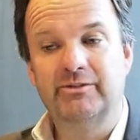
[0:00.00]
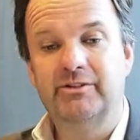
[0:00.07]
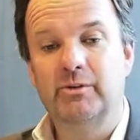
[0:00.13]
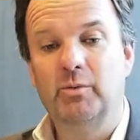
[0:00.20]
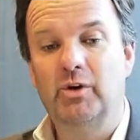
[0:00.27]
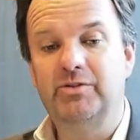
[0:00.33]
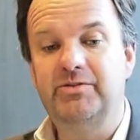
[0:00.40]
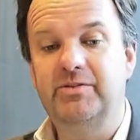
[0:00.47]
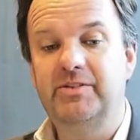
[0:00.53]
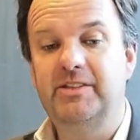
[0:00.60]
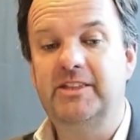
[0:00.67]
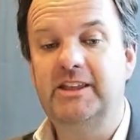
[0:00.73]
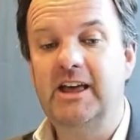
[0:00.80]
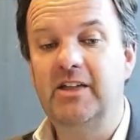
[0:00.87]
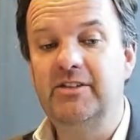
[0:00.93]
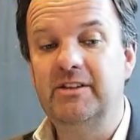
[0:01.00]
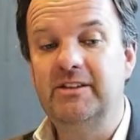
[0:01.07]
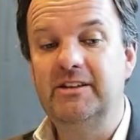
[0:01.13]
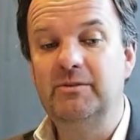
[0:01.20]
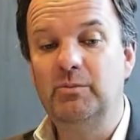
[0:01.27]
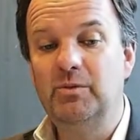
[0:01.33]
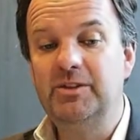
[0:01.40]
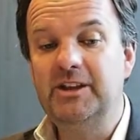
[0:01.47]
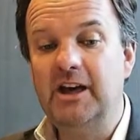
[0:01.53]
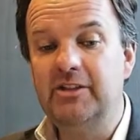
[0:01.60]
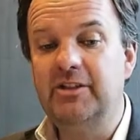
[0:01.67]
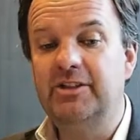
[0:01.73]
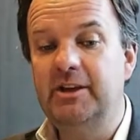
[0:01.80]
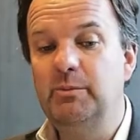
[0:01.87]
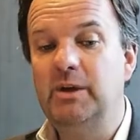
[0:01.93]
So the
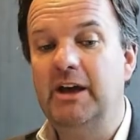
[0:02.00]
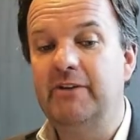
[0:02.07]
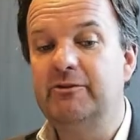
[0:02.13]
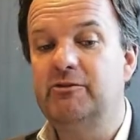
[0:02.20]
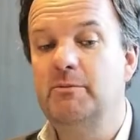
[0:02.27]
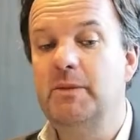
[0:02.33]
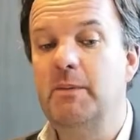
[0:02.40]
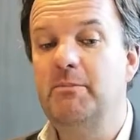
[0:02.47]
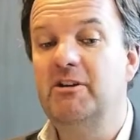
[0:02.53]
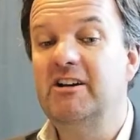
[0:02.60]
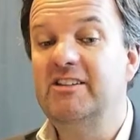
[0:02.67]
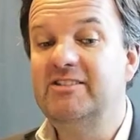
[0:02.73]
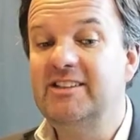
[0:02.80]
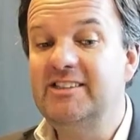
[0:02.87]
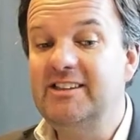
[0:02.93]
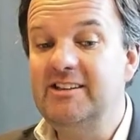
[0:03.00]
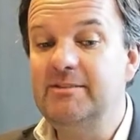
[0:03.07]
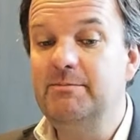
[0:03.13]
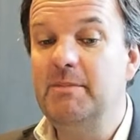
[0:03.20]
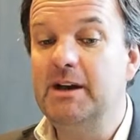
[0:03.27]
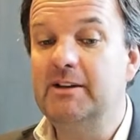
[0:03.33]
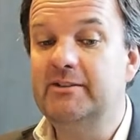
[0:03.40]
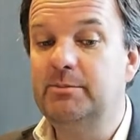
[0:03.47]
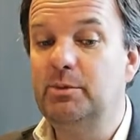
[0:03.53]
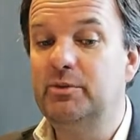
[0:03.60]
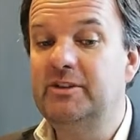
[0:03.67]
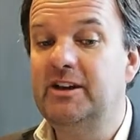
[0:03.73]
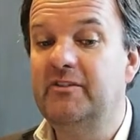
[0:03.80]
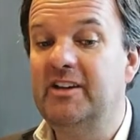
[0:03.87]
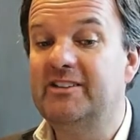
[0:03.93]
other thing we have to remember is that these mega
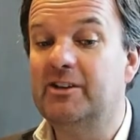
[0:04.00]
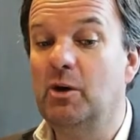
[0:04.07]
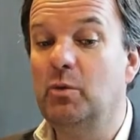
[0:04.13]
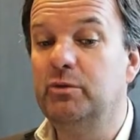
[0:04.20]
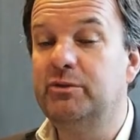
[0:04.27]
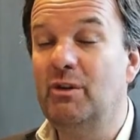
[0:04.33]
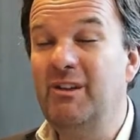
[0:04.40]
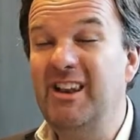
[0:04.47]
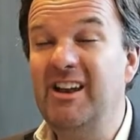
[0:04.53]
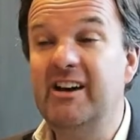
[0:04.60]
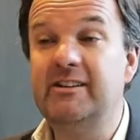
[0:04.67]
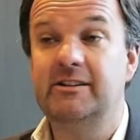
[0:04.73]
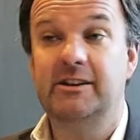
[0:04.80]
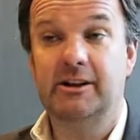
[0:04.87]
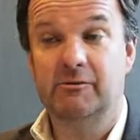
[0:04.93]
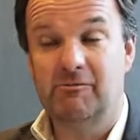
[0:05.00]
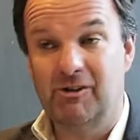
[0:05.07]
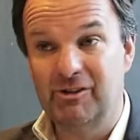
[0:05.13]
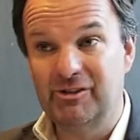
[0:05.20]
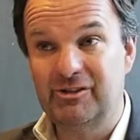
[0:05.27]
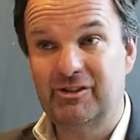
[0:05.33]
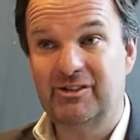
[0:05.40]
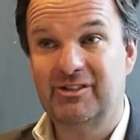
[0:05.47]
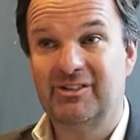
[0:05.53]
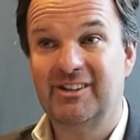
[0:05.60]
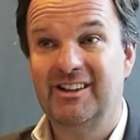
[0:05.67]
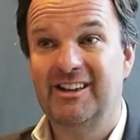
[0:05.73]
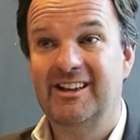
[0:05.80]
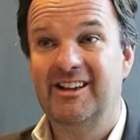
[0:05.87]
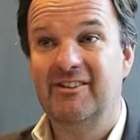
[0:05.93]
sporting events are also lightning rods
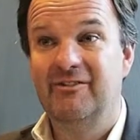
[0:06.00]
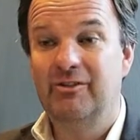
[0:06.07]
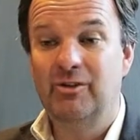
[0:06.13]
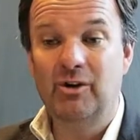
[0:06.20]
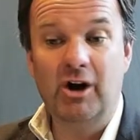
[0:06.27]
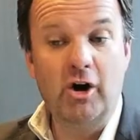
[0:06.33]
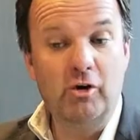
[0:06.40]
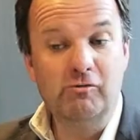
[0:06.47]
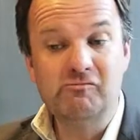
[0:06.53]
for a whole